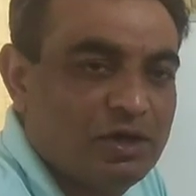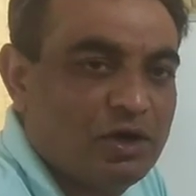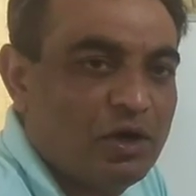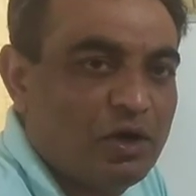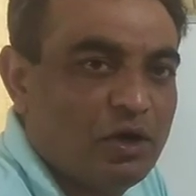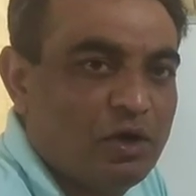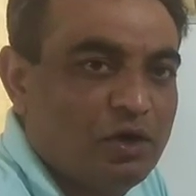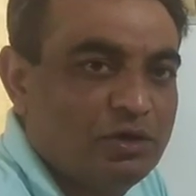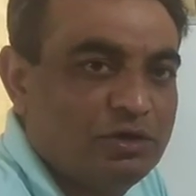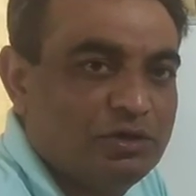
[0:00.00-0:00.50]

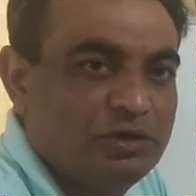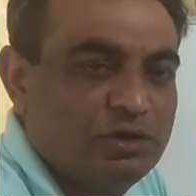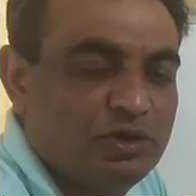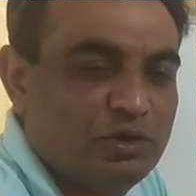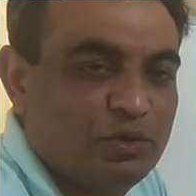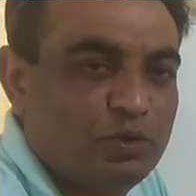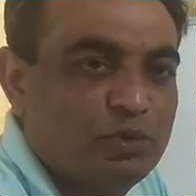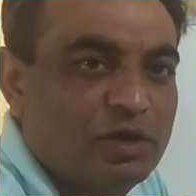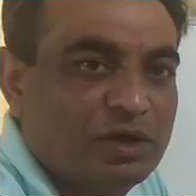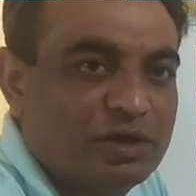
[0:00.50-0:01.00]
on
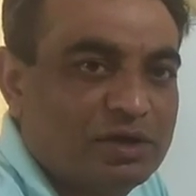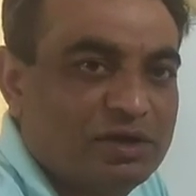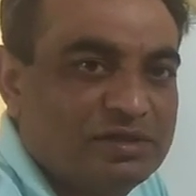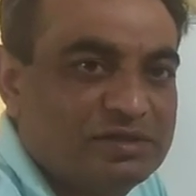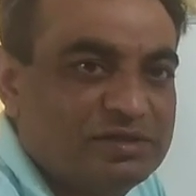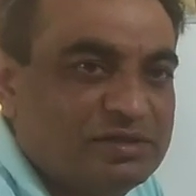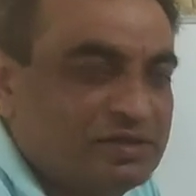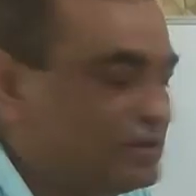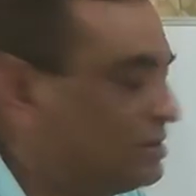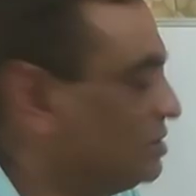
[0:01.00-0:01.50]
root
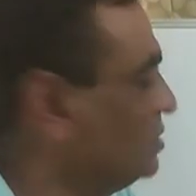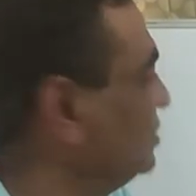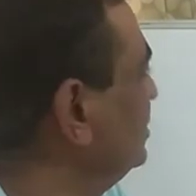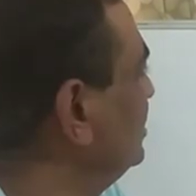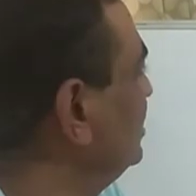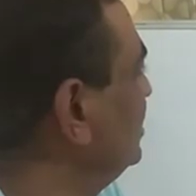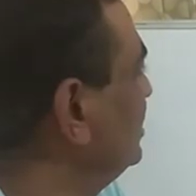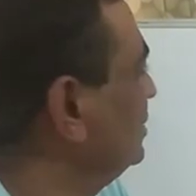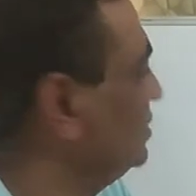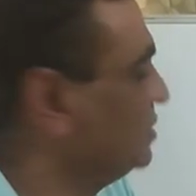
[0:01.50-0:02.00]
locus
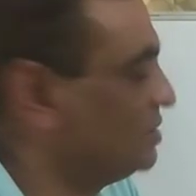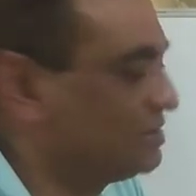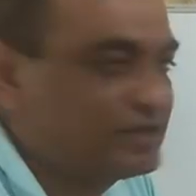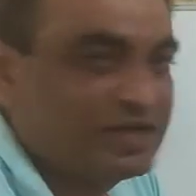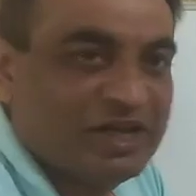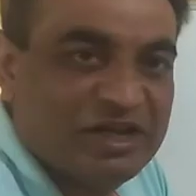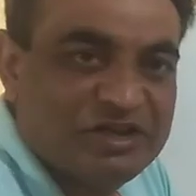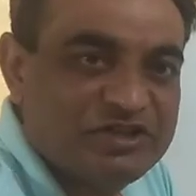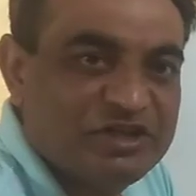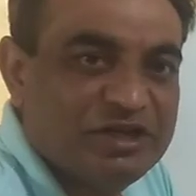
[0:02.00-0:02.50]

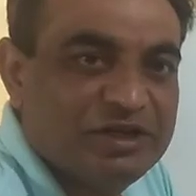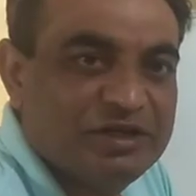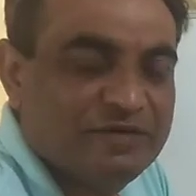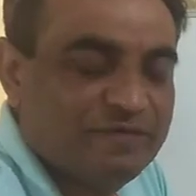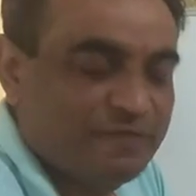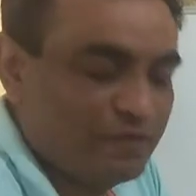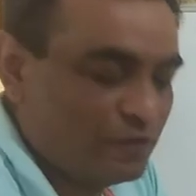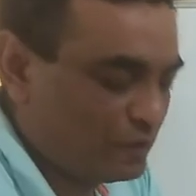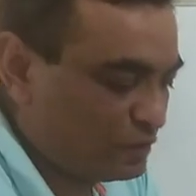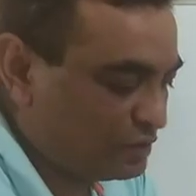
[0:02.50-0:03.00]
sketching
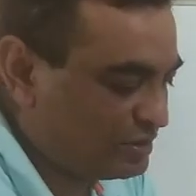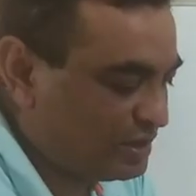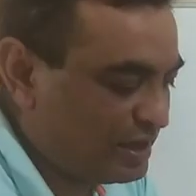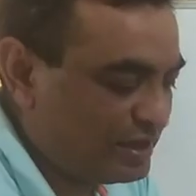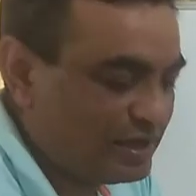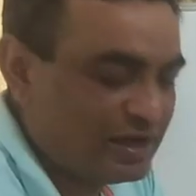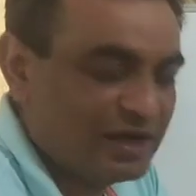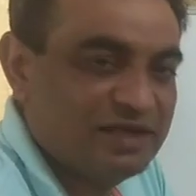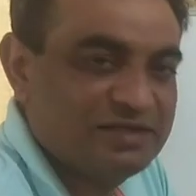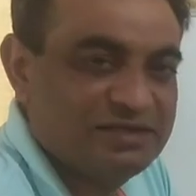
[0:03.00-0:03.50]
for the
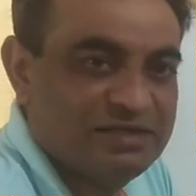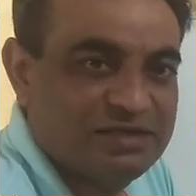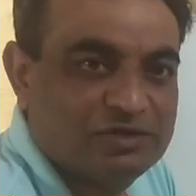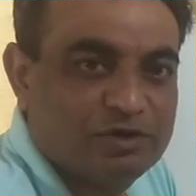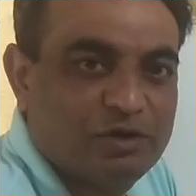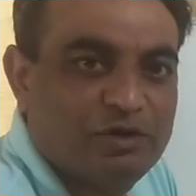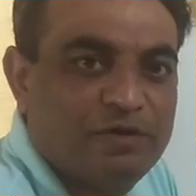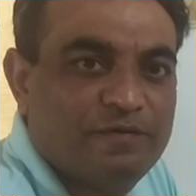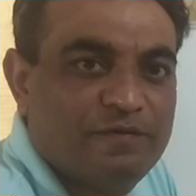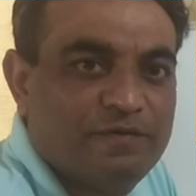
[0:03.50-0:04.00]
analysis
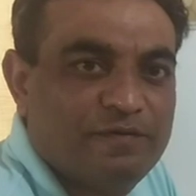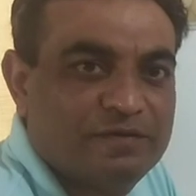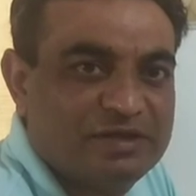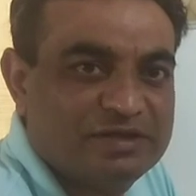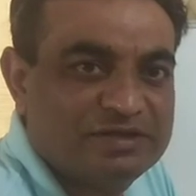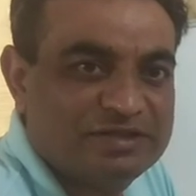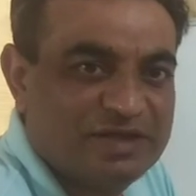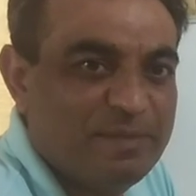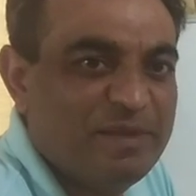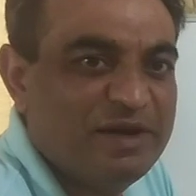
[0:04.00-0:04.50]
of
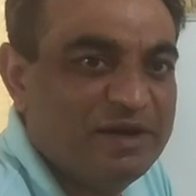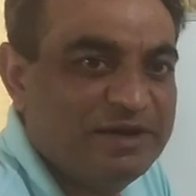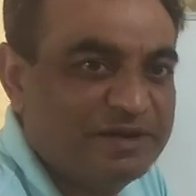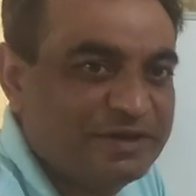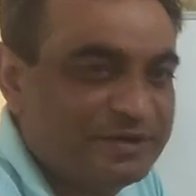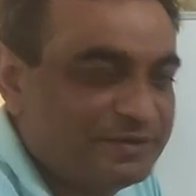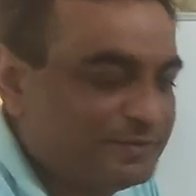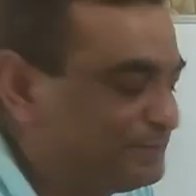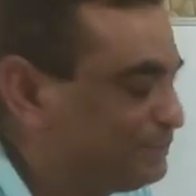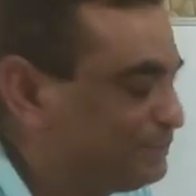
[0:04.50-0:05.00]
the stability.